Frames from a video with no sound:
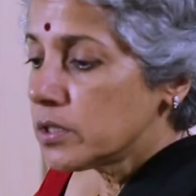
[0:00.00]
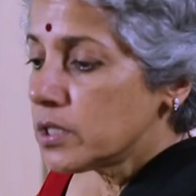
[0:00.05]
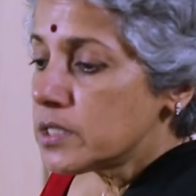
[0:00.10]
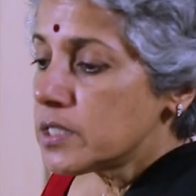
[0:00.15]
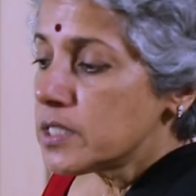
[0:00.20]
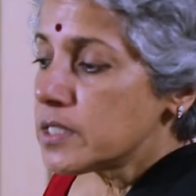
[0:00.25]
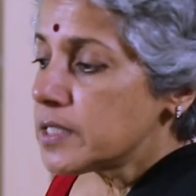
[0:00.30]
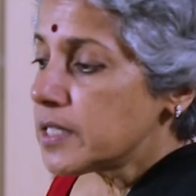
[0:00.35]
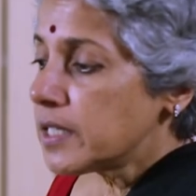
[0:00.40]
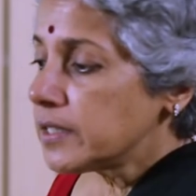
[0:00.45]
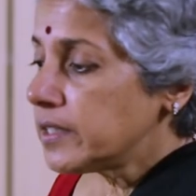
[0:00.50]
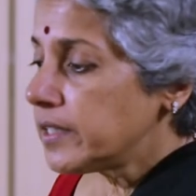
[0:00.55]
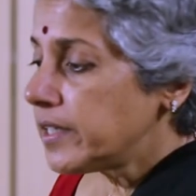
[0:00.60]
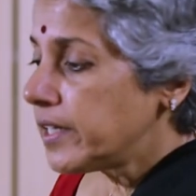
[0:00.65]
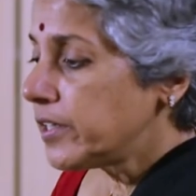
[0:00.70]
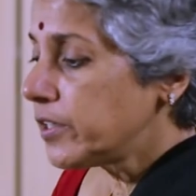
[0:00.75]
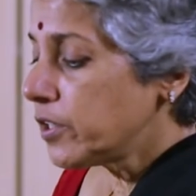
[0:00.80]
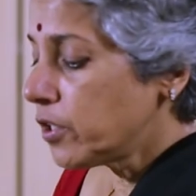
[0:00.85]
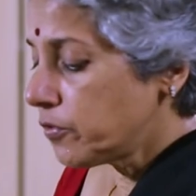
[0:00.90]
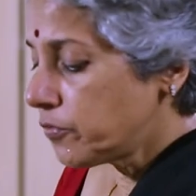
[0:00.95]
this is another
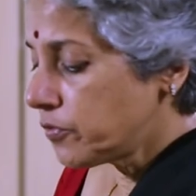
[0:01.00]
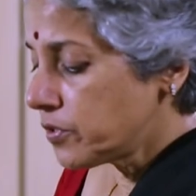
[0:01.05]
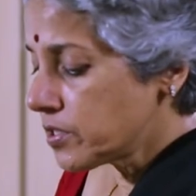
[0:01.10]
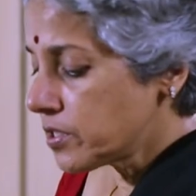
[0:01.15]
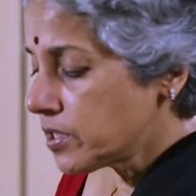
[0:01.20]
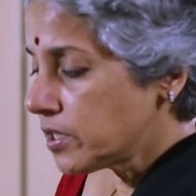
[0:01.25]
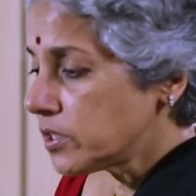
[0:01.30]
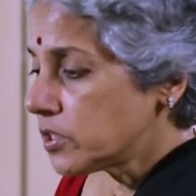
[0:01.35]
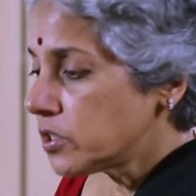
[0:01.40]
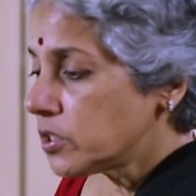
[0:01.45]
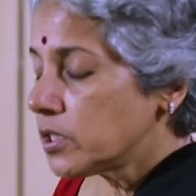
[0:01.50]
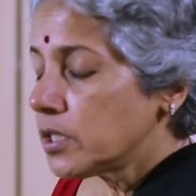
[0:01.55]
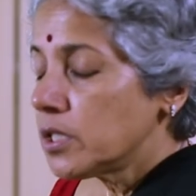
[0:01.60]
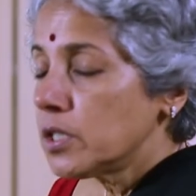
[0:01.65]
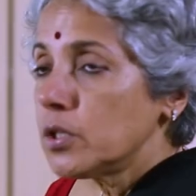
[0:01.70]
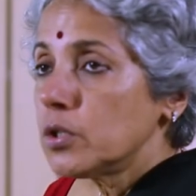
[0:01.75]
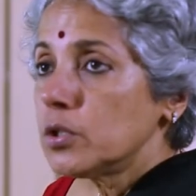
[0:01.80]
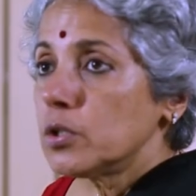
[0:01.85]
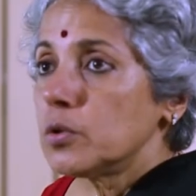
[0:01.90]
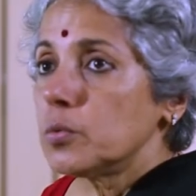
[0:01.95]
area of research
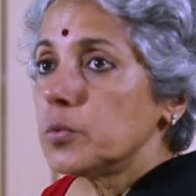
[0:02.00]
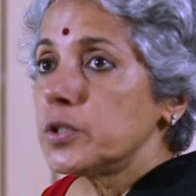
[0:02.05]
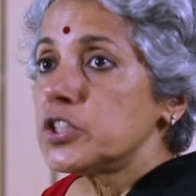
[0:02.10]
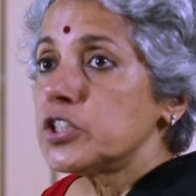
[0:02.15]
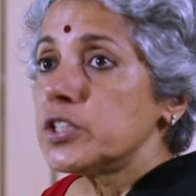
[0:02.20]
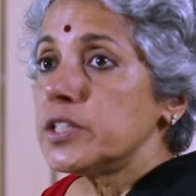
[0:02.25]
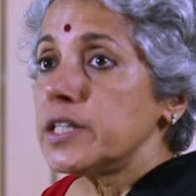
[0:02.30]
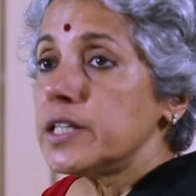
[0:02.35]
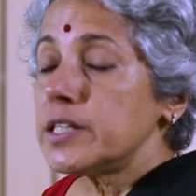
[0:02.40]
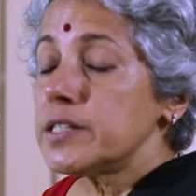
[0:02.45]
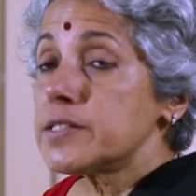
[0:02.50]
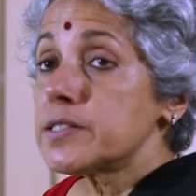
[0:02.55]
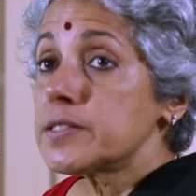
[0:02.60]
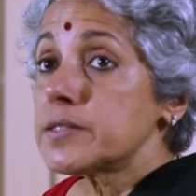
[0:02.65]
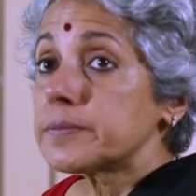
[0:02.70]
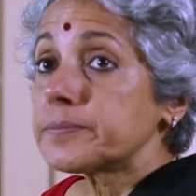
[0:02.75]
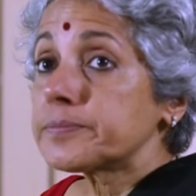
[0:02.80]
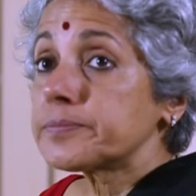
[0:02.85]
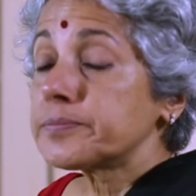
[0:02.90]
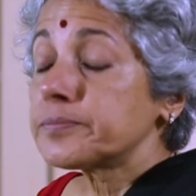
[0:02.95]
which
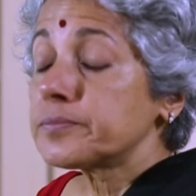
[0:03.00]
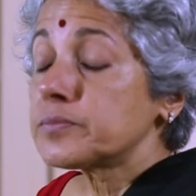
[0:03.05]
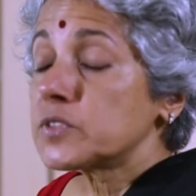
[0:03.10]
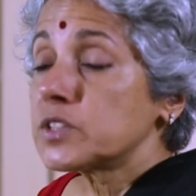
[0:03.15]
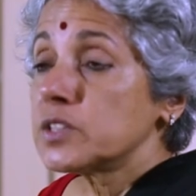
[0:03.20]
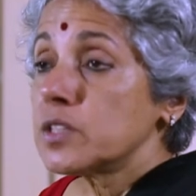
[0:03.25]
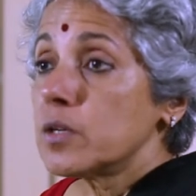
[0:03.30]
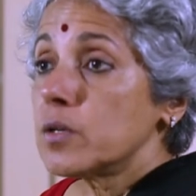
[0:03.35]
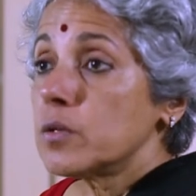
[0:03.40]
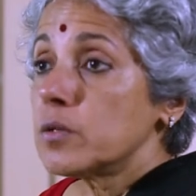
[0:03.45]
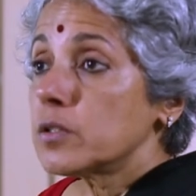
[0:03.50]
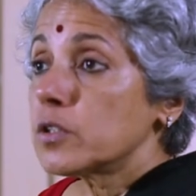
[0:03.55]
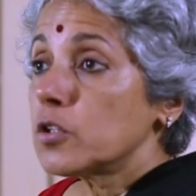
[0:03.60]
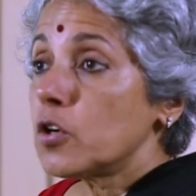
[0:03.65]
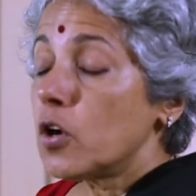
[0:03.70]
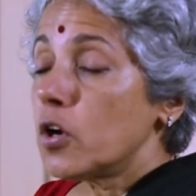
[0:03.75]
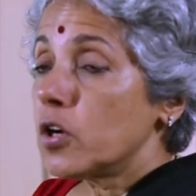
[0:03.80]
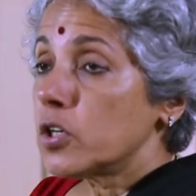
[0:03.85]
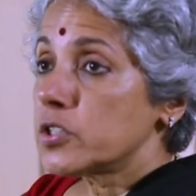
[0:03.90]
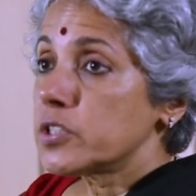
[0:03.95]
needs
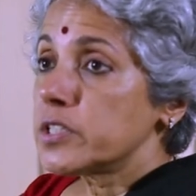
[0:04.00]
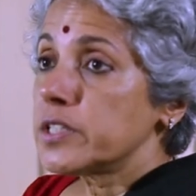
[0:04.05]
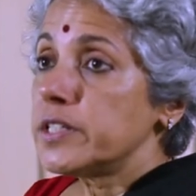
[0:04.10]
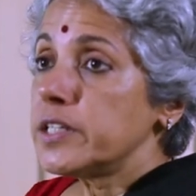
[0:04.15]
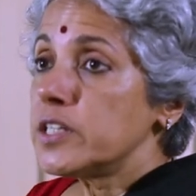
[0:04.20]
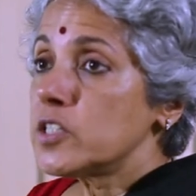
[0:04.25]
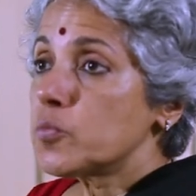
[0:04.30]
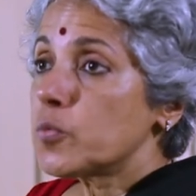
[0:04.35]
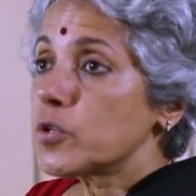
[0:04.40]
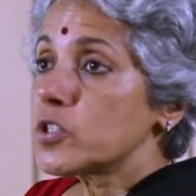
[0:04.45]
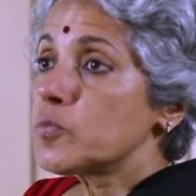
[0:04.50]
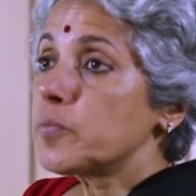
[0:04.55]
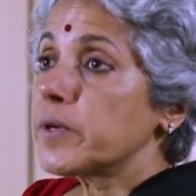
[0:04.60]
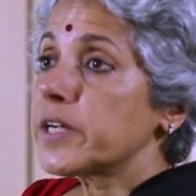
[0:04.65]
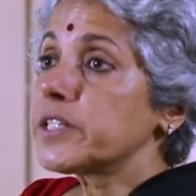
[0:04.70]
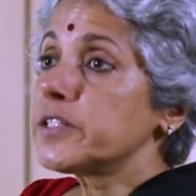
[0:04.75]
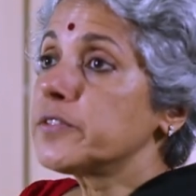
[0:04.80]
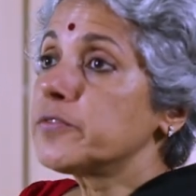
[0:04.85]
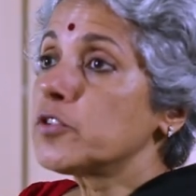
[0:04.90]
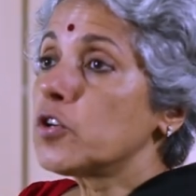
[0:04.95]
cohorts, it needs
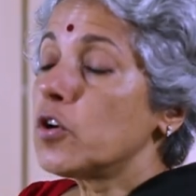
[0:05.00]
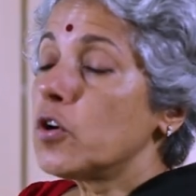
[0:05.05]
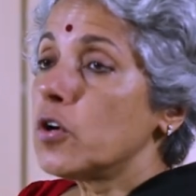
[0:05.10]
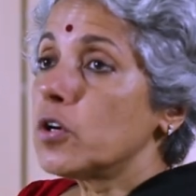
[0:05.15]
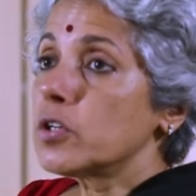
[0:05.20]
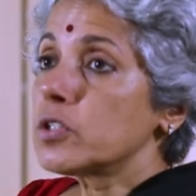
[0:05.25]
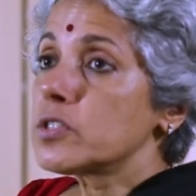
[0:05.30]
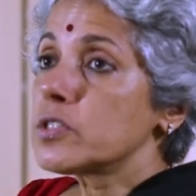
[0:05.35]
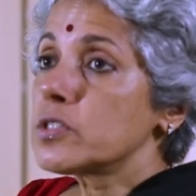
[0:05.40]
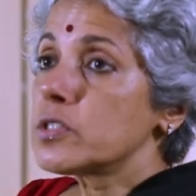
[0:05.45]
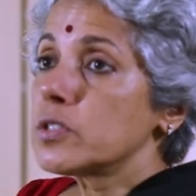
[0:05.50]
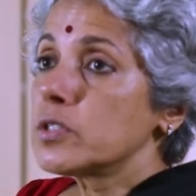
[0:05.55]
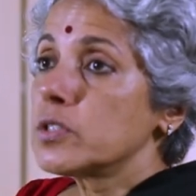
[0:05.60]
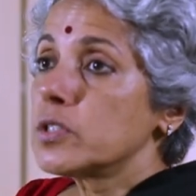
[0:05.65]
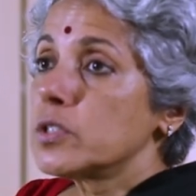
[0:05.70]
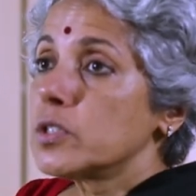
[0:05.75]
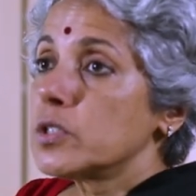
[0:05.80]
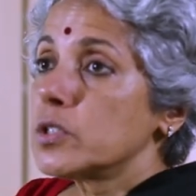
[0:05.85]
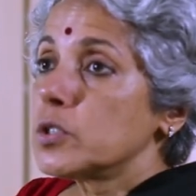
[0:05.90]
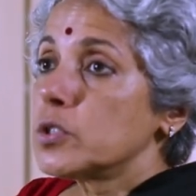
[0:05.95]
prospective cohorts.
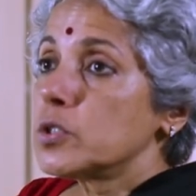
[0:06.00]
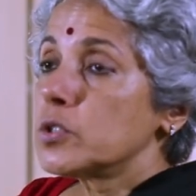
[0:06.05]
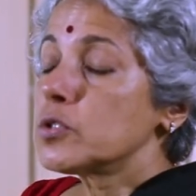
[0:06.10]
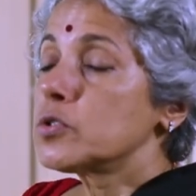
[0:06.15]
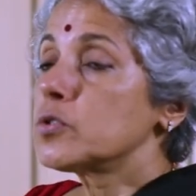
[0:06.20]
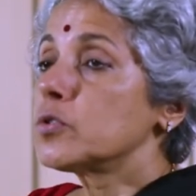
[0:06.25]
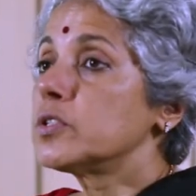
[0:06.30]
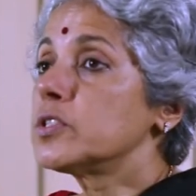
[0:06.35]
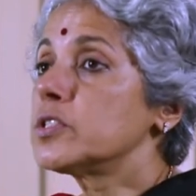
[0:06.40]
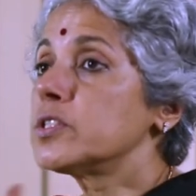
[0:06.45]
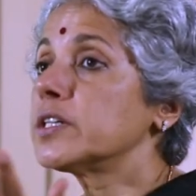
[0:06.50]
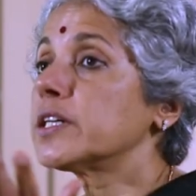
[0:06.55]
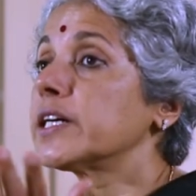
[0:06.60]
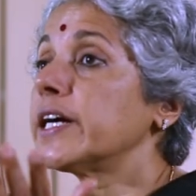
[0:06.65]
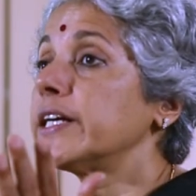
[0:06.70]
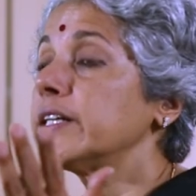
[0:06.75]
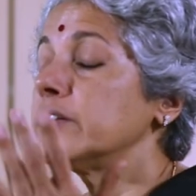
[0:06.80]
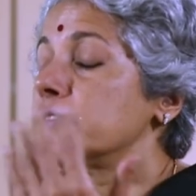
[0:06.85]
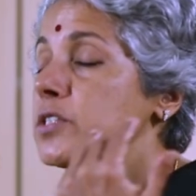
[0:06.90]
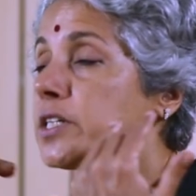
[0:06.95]
So this is the
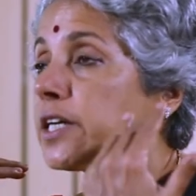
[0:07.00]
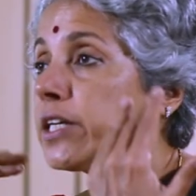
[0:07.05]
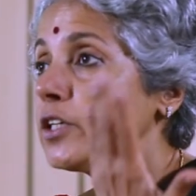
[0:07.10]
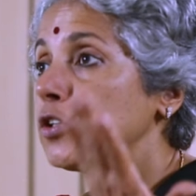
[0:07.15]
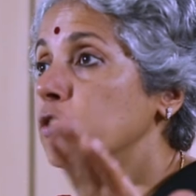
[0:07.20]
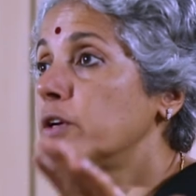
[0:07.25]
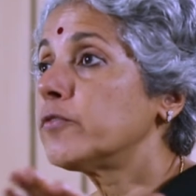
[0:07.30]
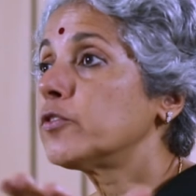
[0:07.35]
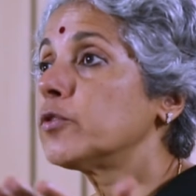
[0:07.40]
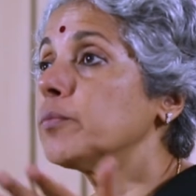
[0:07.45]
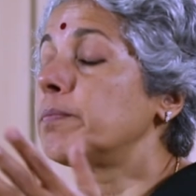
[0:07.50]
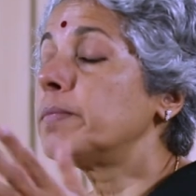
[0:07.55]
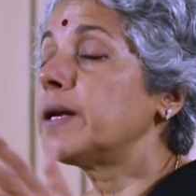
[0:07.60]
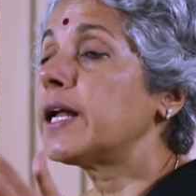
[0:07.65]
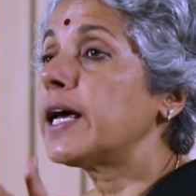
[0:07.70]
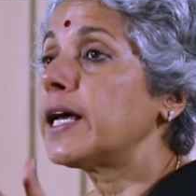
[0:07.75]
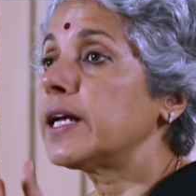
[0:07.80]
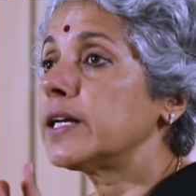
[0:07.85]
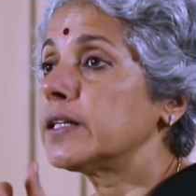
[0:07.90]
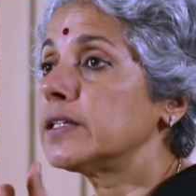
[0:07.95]
kind of study you have to
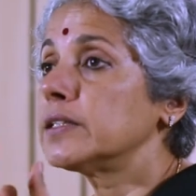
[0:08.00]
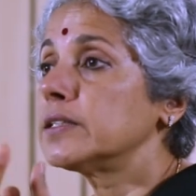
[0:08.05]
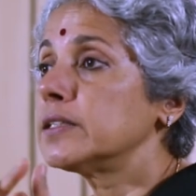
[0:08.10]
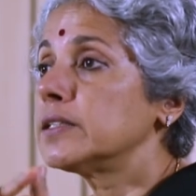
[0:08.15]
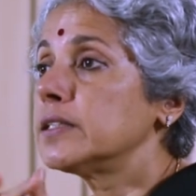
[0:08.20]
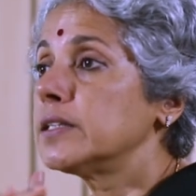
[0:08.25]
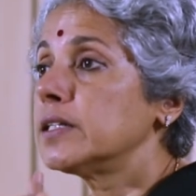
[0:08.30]
plan,